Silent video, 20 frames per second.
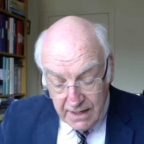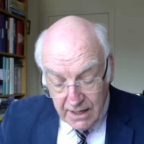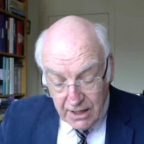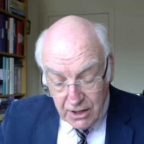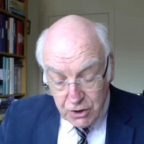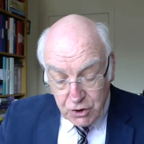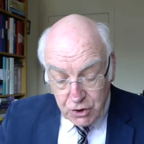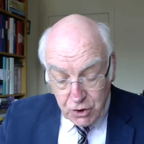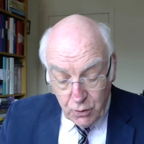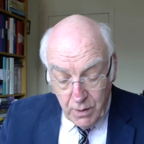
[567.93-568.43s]

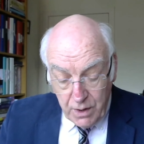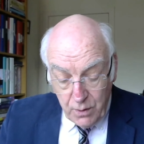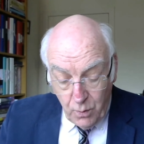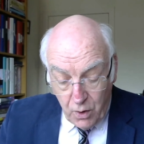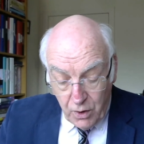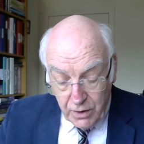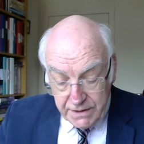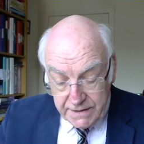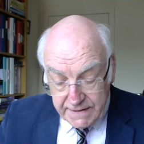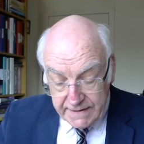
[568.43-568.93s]
So it
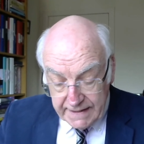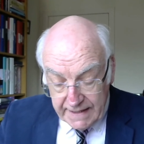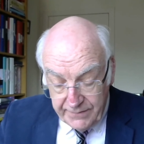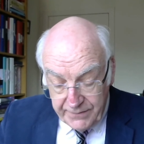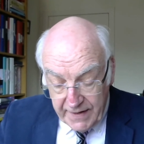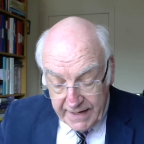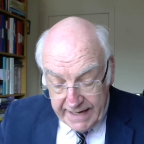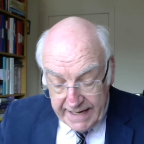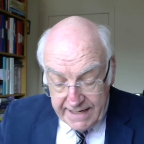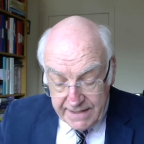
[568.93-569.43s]
was in
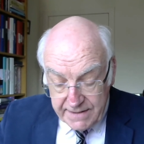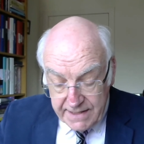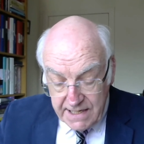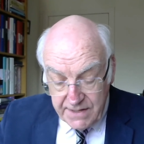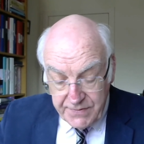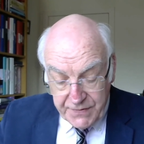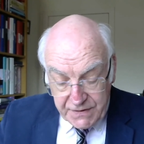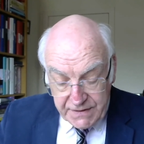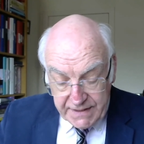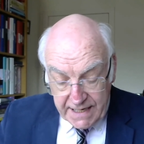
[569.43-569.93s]
the
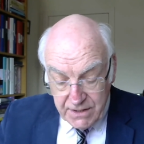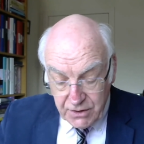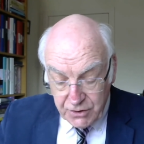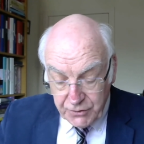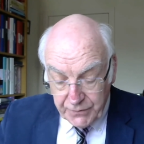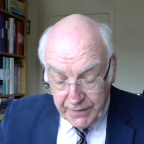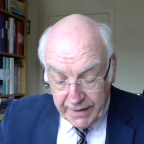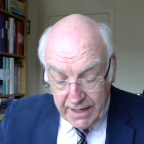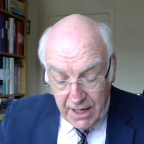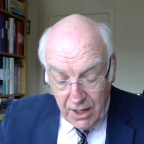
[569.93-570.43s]
18th
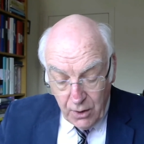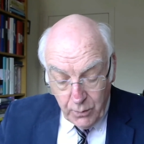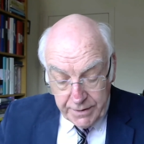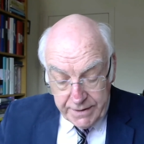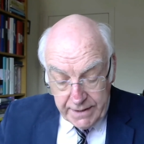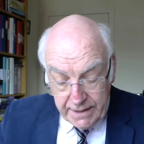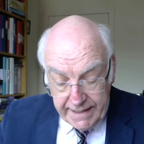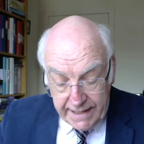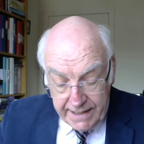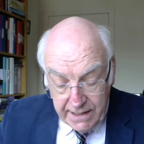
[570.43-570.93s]
century when
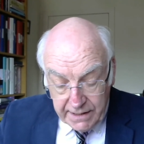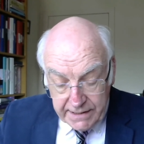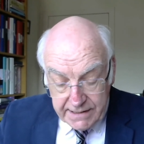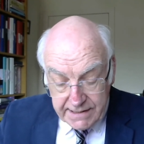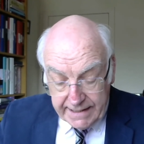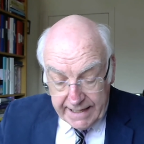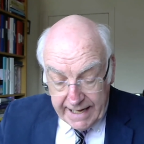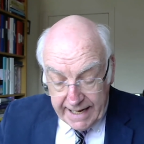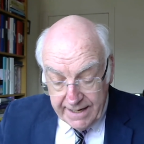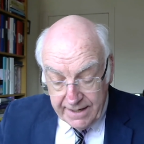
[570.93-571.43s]
an English
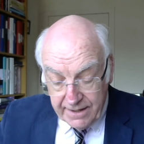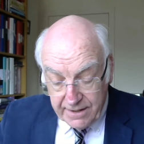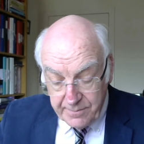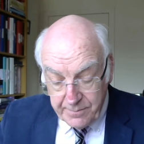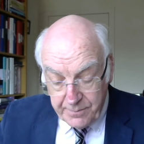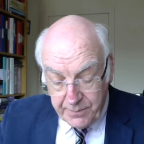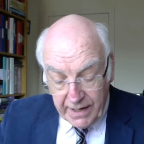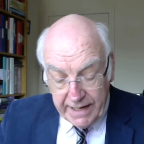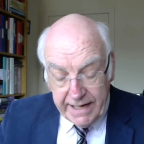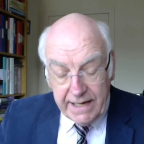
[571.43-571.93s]
king
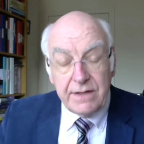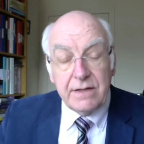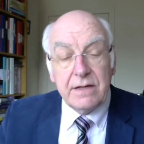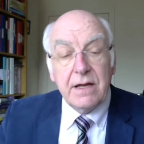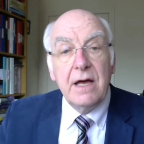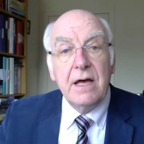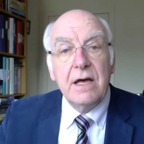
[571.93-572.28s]
complained